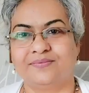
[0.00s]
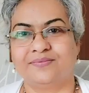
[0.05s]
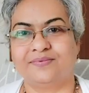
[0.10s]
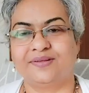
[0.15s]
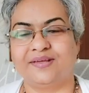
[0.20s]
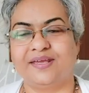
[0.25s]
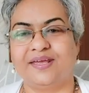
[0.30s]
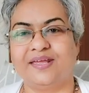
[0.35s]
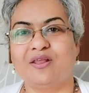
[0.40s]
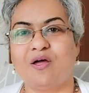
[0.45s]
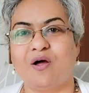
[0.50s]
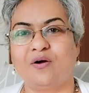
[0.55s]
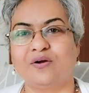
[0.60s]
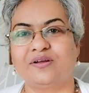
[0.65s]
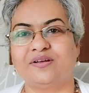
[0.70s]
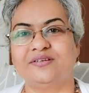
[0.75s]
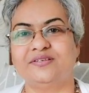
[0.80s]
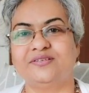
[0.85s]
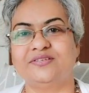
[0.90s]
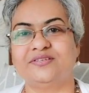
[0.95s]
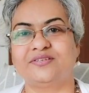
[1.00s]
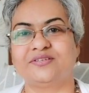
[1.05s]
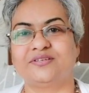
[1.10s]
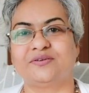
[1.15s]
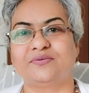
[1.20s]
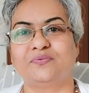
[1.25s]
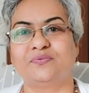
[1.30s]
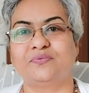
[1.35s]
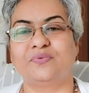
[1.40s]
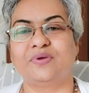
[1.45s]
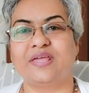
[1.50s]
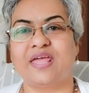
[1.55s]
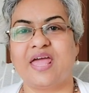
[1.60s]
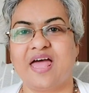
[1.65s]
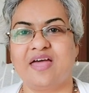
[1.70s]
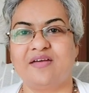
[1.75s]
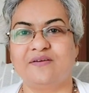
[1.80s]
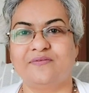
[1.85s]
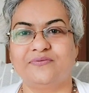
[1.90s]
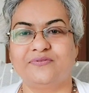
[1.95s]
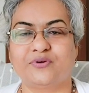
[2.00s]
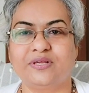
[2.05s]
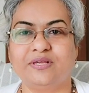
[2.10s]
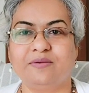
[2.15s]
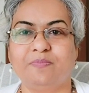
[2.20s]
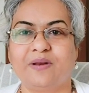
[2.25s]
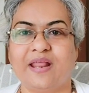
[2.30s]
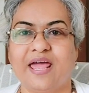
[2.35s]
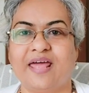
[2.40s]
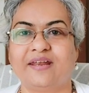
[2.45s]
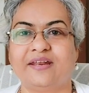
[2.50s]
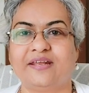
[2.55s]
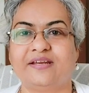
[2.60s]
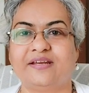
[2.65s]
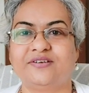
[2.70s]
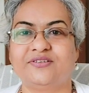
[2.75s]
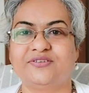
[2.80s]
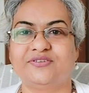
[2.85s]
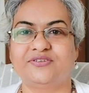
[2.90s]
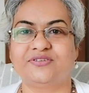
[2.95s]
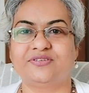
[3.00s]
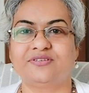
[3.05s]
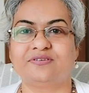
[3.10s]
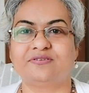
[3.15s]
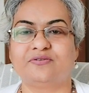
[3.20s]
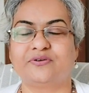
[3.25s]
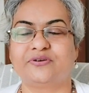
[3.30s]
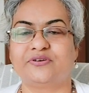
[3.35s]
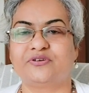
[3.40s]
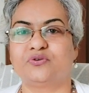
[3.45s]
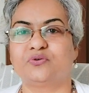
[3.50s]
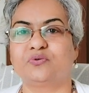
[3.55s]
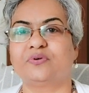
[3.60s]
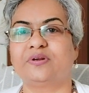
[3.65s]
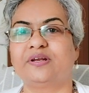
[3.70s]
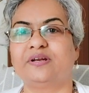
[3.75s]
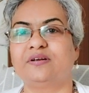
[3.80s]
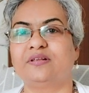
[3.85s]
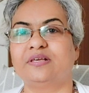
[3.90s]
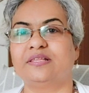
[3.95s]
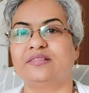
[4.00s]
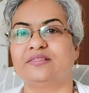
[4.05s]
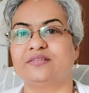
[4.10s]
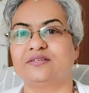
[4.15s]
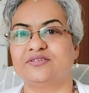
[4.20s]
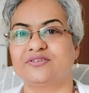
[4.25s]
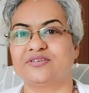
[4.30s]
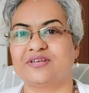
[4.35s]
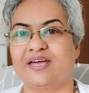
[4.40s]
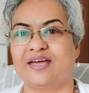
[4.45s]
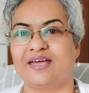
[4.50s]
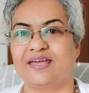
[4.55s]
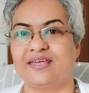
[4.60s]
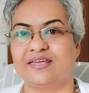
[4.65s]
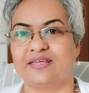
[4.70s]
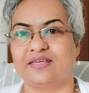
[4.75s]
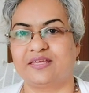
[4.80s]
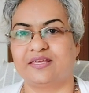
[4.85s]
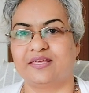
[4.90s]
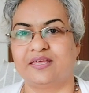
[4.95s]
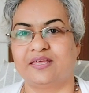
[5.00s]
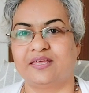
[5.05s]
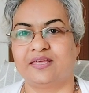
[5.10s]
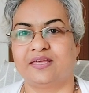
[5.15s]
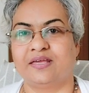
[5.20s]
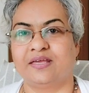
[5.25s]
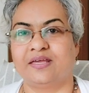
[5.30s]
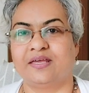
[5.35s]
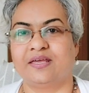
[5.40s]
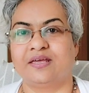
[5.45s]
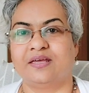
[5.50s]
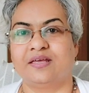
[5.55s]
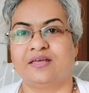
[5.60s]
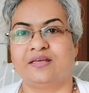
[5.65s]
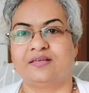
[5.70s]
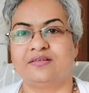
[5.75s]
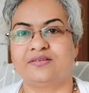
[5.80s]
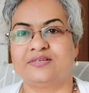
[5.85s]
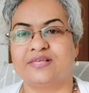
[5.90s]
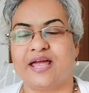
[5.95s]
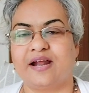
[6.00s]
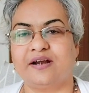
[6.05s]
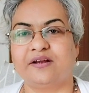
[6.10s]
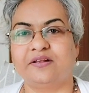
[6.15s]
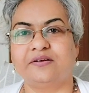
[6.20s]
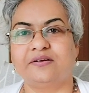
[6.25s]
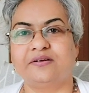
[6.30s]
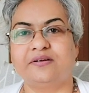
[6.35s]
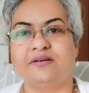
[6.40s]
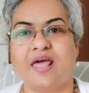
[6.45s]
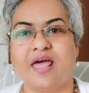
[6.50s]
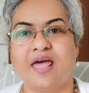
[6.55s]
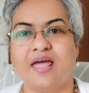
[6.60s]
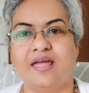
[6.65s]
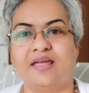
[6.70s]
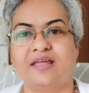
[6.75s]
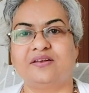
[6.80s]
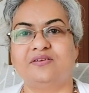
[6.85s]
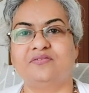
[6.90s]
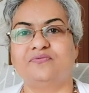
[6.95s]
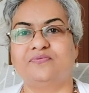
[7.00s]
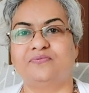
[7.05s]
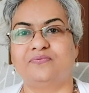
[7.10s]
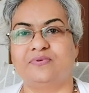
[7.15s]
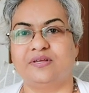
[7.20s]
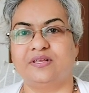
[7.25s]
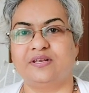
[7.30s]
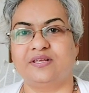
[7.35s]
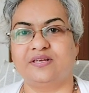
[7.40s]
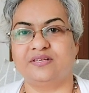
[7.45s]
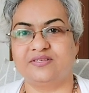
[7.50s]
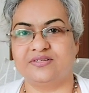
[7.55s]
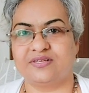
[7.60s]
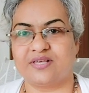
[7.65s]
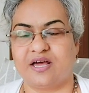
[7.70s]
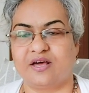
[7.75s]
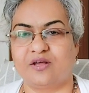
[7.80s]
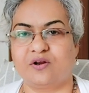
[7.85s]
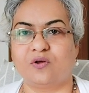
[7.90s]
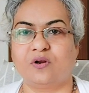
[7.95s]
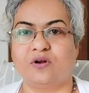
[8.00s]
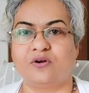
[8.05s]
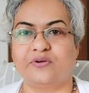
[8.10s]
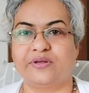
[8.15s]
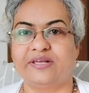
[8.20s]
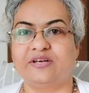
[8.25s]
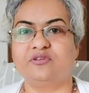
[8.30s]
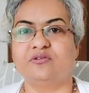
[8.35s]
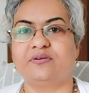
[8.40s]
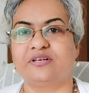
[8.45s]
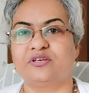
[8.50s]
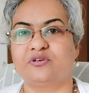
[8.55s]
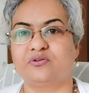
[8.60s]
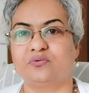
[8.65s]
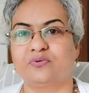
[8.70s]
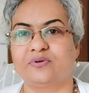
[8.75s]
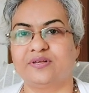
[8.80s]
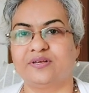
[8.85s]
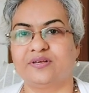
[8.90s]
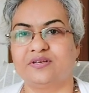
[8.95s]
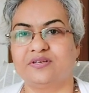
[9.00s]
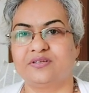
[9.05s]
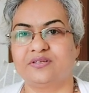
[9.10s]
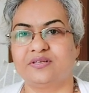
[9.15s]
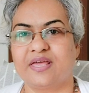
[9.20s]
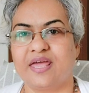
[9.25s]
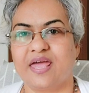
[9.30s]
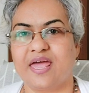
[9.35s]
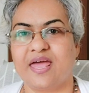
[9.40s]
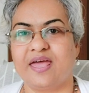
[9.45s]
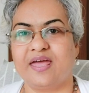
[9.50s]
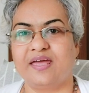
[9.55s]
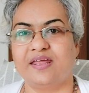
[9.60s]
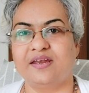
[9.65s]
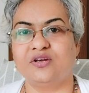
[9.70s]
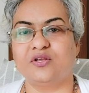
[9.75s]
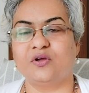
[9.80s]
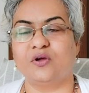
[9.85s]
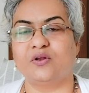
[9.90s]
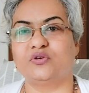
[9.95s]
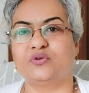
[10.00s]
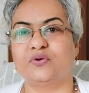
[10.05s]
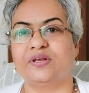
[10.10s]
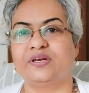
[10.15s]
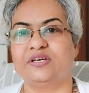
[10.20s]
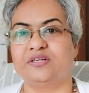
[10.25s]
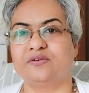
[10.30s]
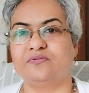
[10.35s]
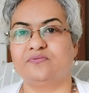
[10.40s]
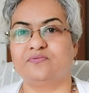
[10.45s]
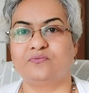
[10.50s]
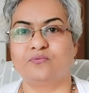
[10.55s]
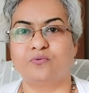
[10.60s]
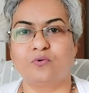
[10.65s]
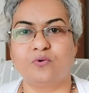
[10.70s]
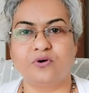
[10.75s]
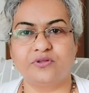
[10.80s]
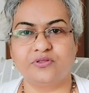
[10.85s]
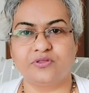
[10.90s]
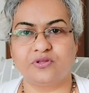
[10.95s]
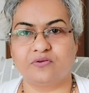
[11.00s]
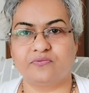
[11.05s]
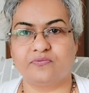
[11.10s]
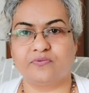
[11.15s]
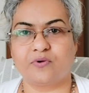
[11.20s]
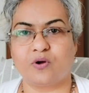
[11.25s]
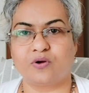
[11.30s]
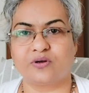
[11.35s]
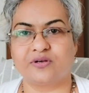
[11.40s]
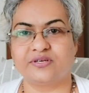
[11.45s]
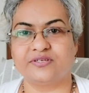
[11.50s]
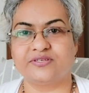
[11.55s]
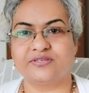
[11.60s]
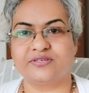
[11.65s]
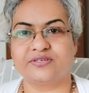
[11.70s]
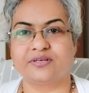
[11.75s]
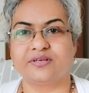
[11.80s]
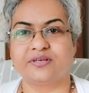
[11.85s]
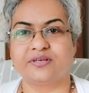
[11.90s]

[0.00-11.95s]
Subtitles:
In August, we have three planets retrograde in the sky. Saturn and Venus are already retrograde, and on 24th of August,